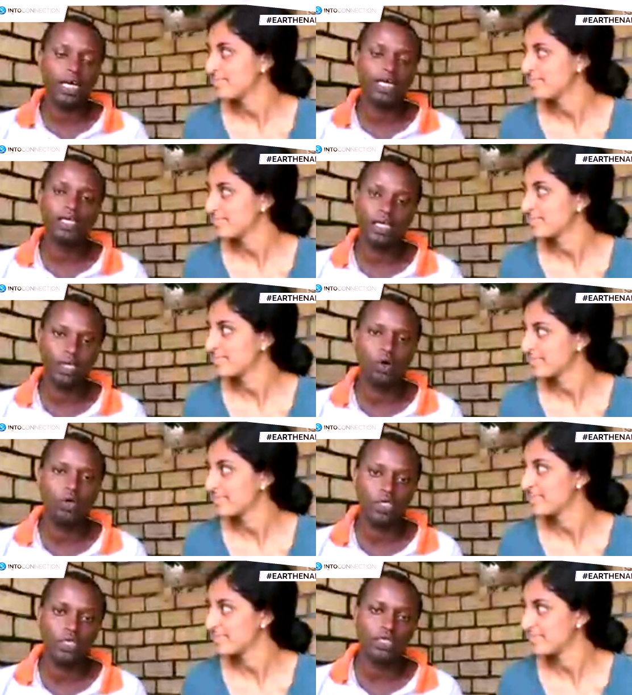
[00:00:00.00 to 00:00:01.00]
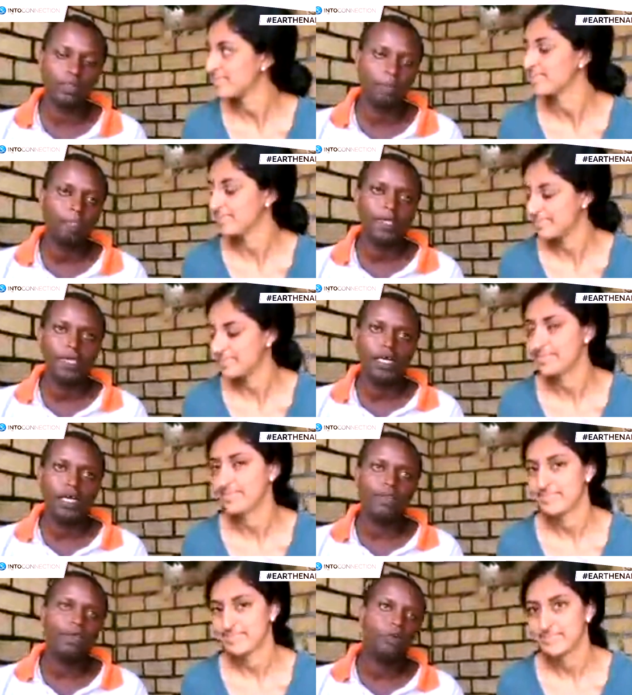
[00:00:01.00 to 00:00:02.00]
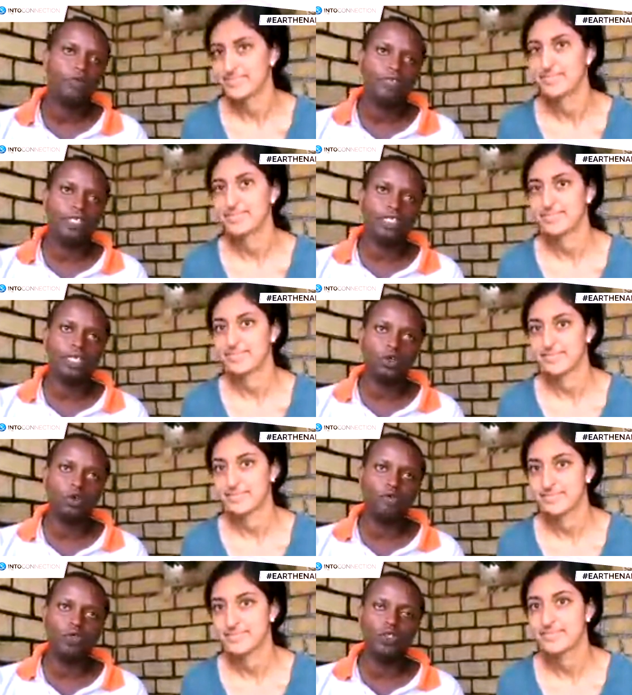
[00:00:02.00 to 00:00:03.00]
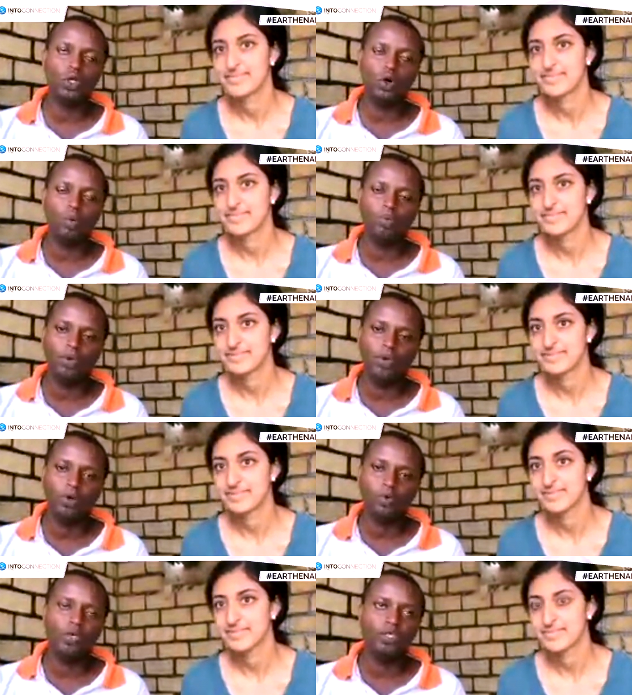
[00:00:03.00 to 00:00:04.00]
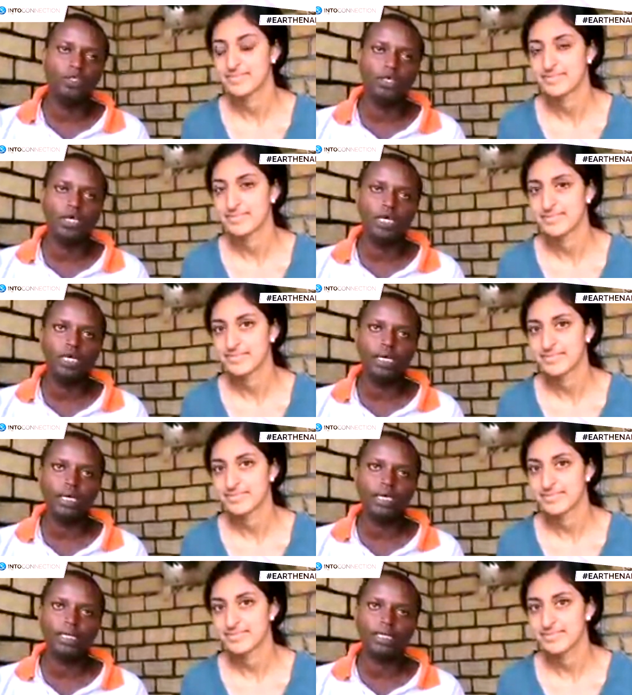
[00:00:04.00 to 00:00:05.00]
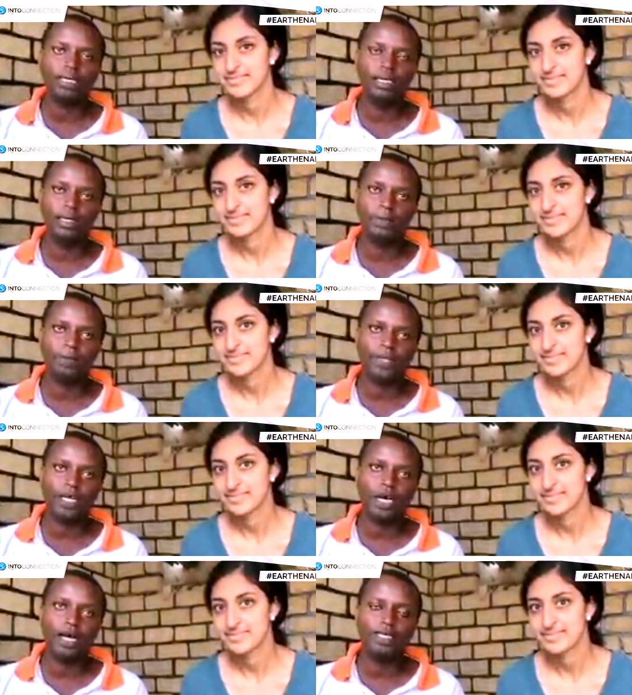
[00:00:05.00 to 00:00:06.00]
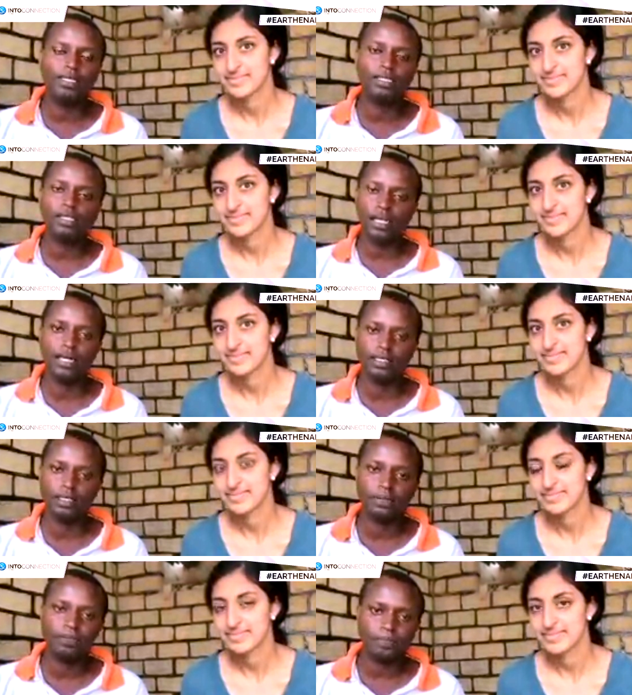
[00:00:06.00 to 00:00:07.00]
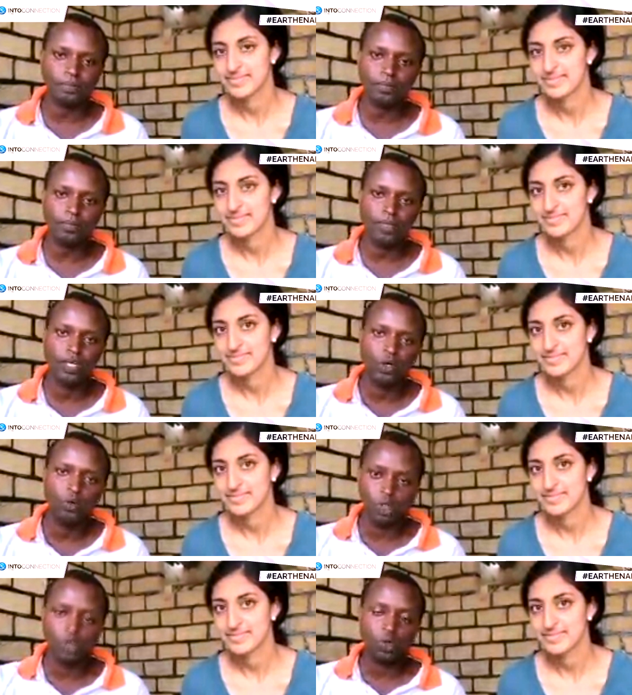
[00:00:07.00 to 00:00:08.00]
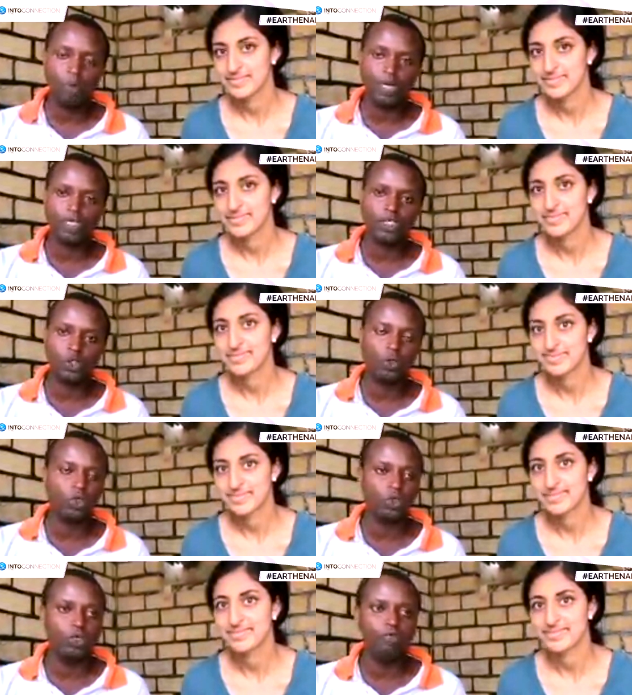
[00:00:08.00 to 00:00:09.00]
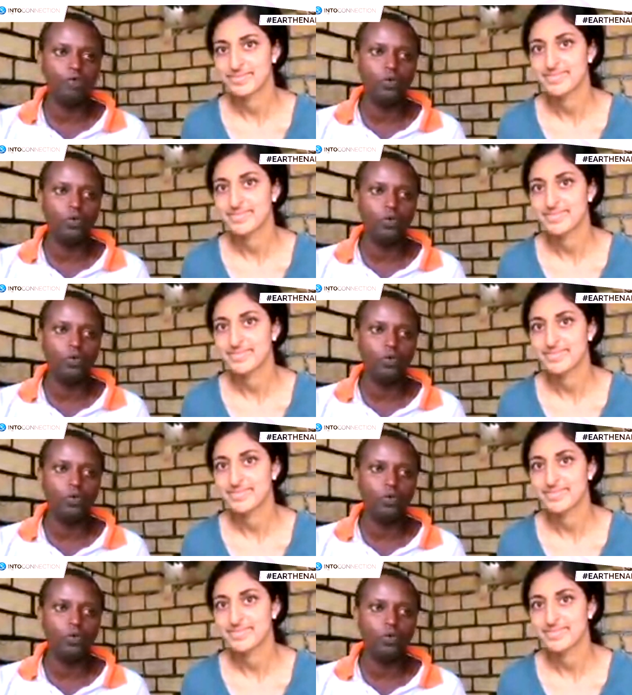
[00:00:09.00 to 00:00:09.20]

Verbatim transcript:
Speaker 1: high clay content. And then we finish that off on top with clay and sand, which is compacted so well to give